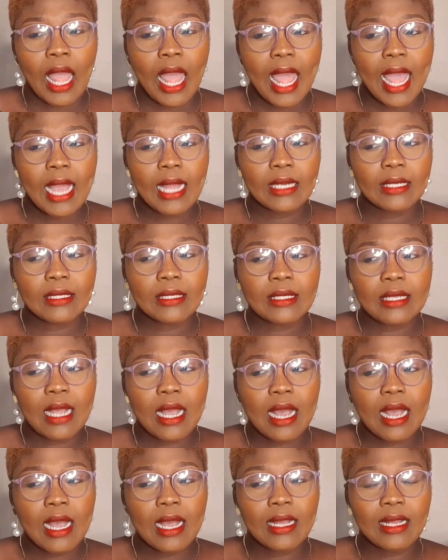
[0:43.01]
And
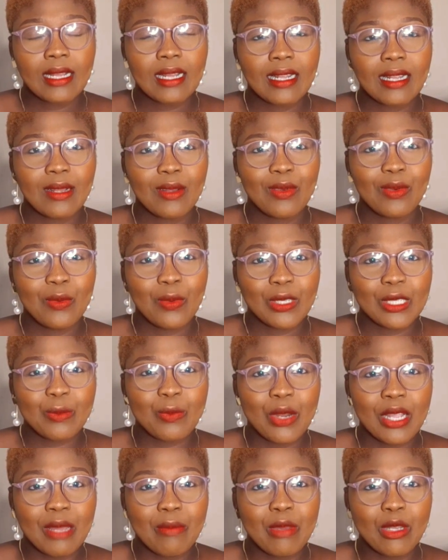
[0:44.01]
which is
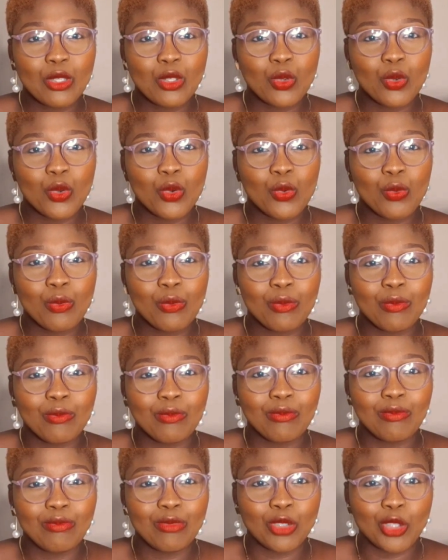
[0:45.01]
bringing me to
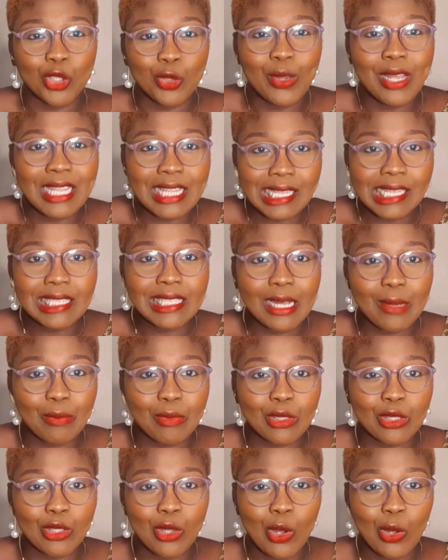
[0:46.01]
doing this
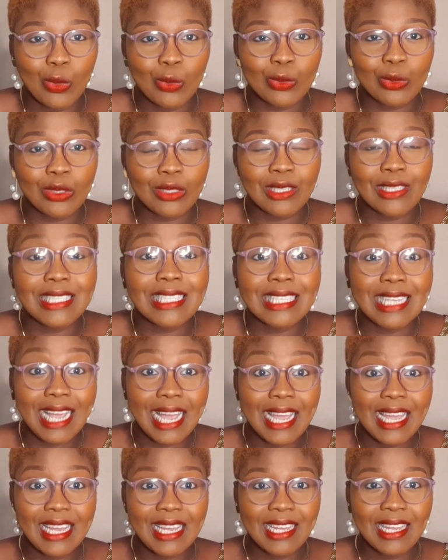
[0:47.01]
episode. So
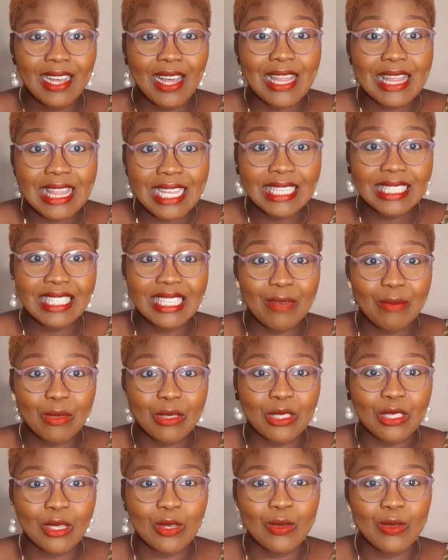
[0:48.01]
today, on this
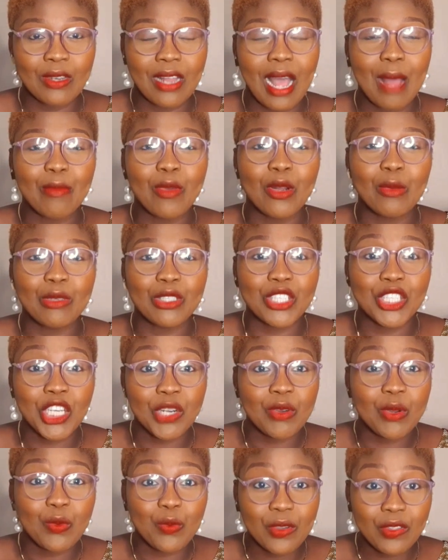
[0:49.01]
episode, I'm going to be
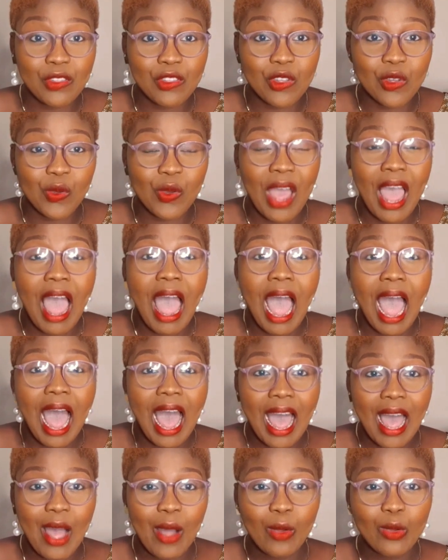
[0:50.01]
sharing with you
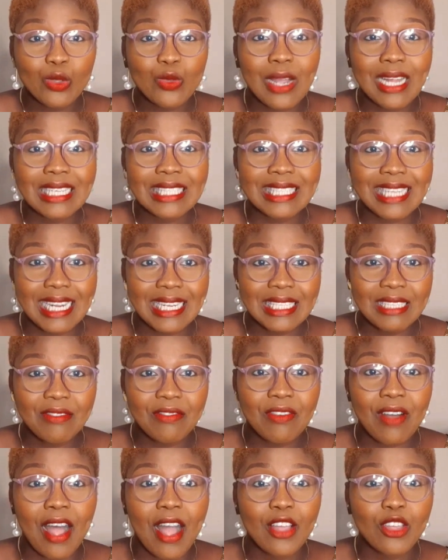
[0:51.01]
how to
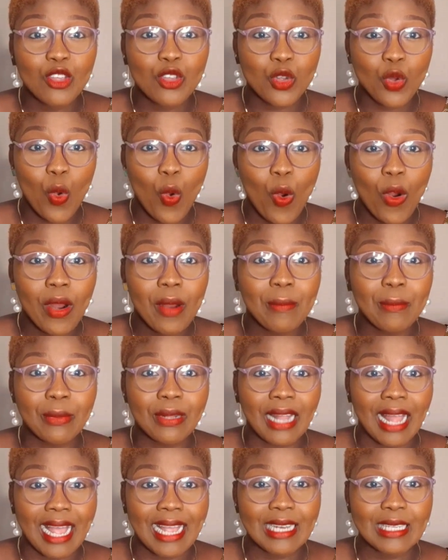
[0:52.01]
identify your
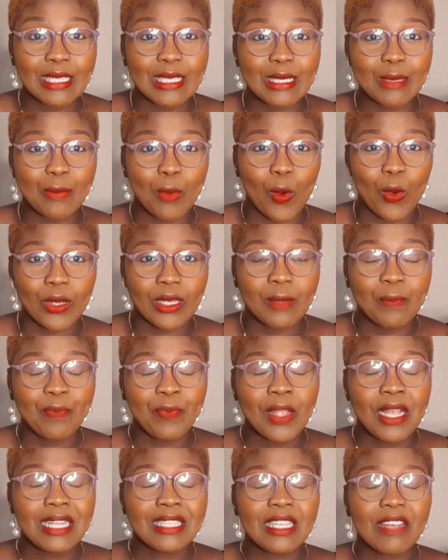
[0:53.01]
blind spot.
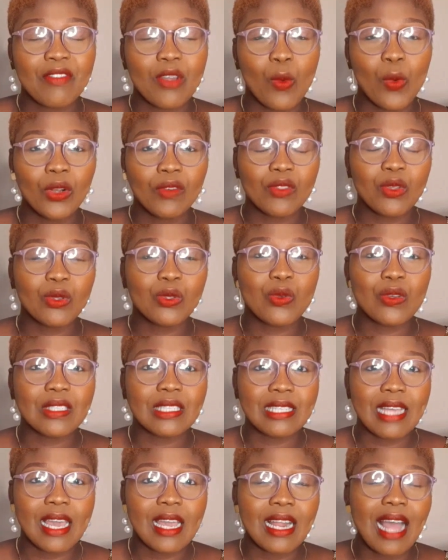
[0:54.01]
So if you're one of those who are
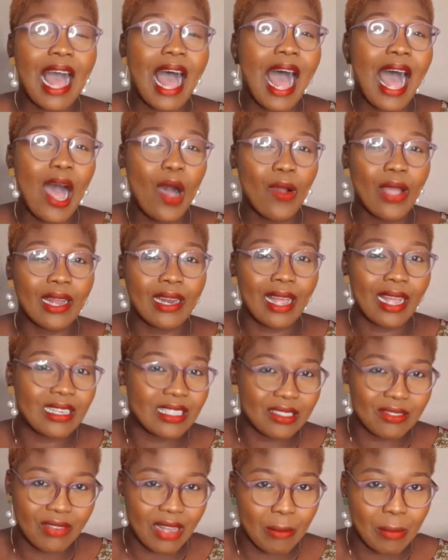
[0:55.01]
saying, how can I
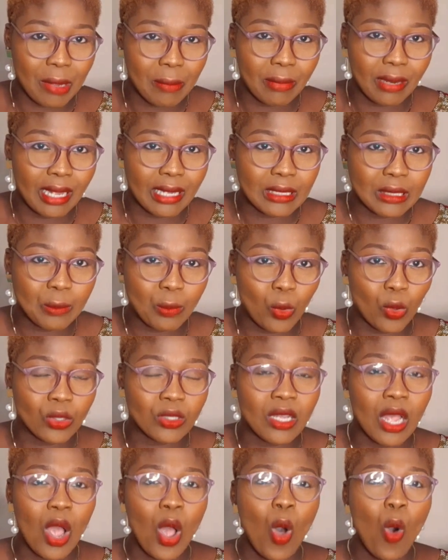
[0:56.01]
identify my blind
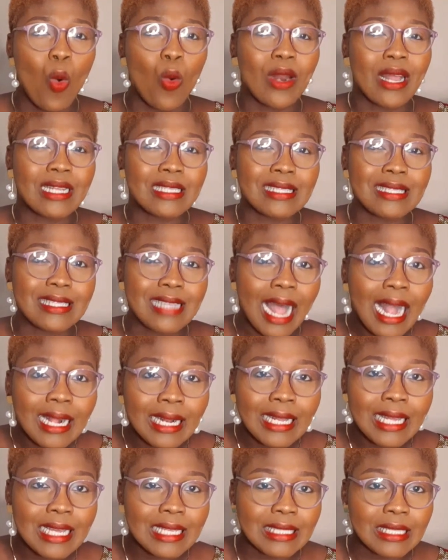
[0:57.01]
spot? What
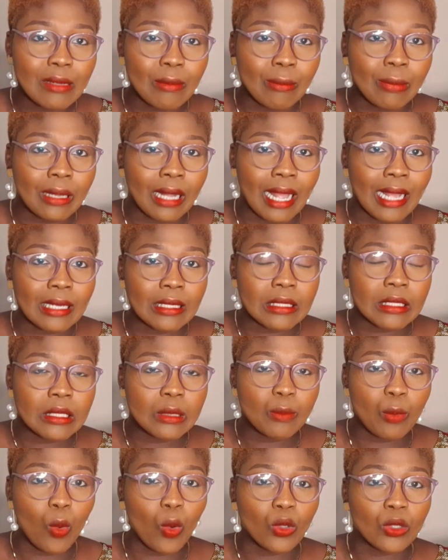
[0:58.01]
exactly is a blind
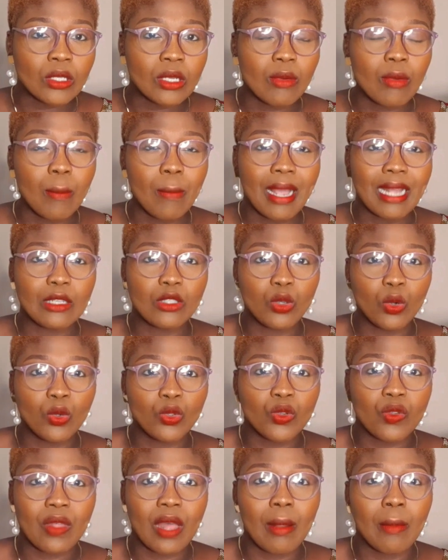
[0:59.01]
spot? Remember I
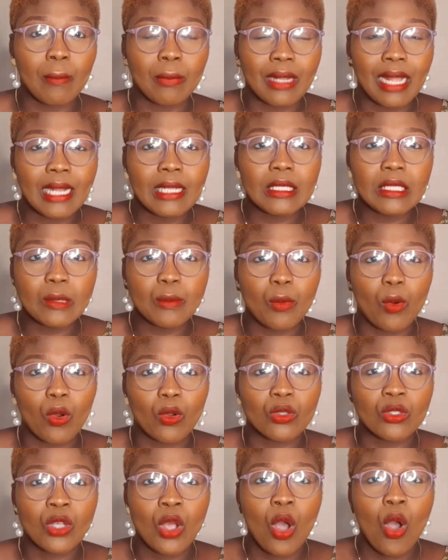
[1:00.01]
told you that a blind
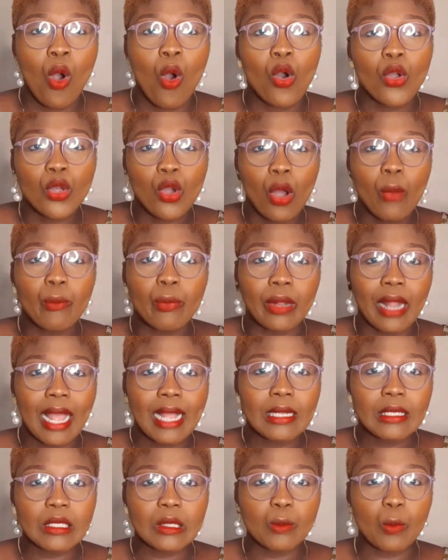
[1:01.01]
spot or your
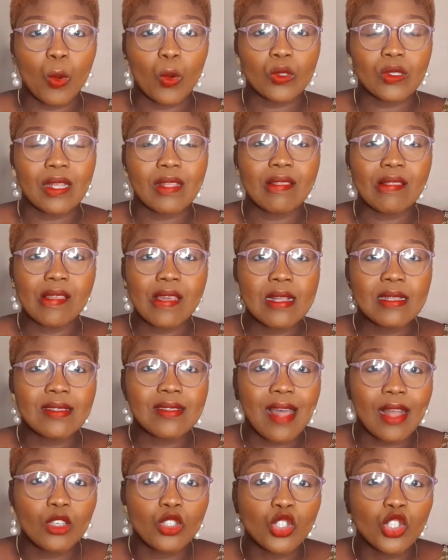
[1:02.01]
blind spots are
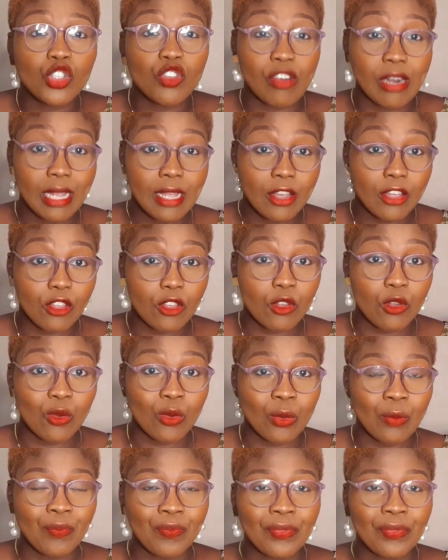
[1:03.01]
things that trigger you.